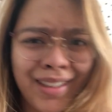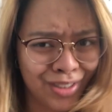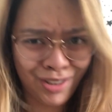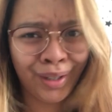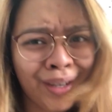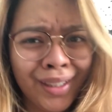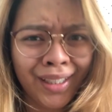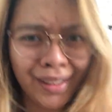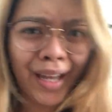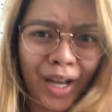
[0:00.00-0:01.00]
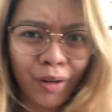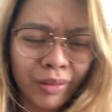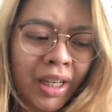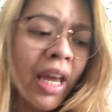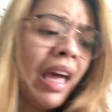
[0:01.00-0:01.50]
let's check it
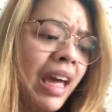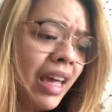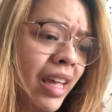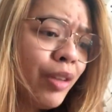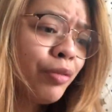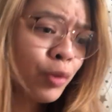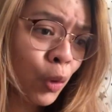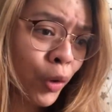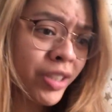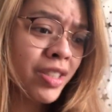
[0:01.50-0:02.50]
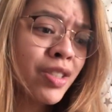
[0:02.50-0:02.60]
out. And of course,